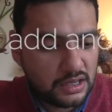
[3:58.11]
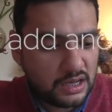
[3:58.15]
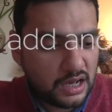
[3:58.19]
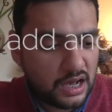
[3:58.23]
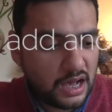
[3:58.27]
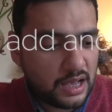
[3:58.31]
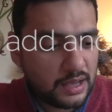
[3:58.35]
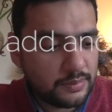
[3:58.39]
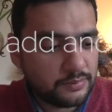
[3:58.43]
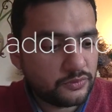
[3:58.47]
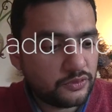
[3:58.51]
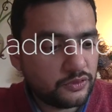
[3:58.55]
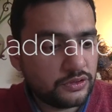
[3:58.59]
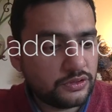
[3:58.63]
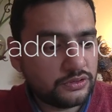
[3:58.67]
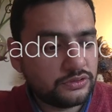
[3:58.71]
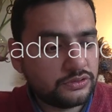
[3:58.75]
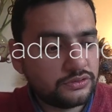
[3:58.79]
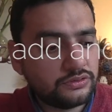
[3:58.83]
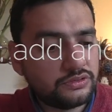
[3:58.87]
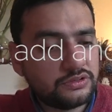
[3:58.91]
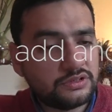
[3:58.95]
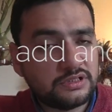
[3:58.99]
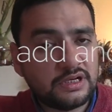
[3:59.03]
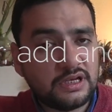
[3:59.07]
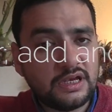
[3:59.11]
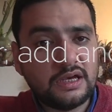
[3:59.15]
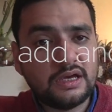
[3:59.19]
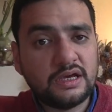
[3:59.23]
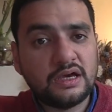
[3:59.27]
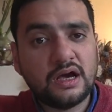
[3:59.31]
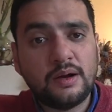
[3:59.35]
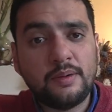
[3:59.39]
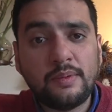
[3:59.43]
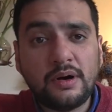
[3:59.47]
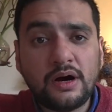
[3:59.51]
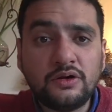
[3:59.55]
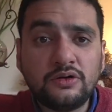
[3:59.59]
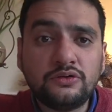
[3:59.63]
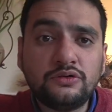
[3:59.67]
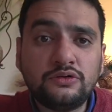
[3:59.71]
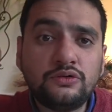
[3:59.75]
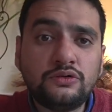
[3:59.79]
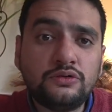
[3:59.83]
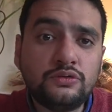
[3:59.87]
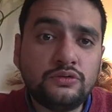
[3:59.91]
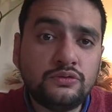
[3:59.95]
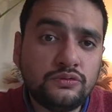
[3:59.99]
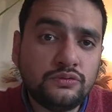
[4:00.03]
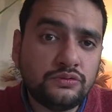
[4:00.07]
I'm going to take about
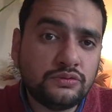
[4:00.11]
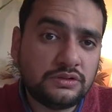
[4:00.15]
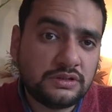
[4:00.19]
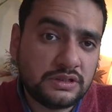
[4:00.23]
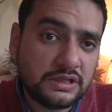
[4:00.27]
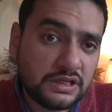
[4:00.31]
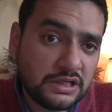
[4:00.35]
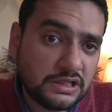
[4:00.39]
2